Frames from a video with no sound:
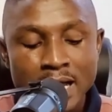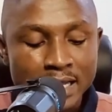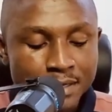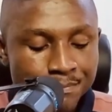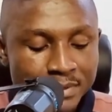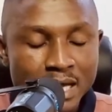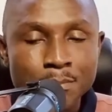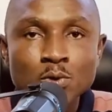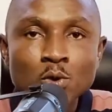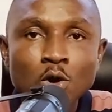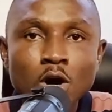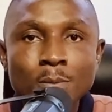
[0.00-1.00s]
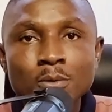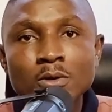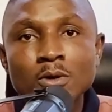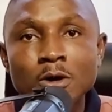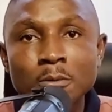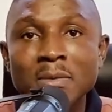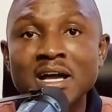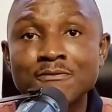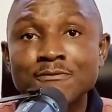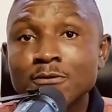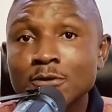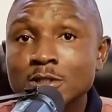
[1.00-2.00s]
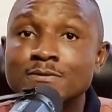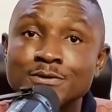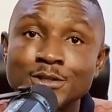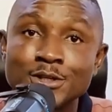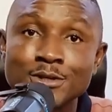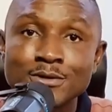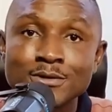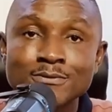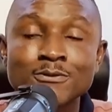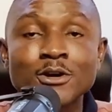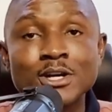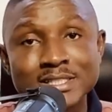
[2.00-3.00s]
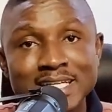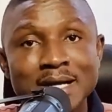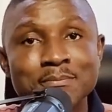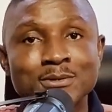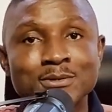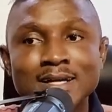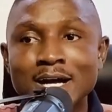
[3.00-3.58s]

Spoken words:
Had it been a blew up on my first video, for example,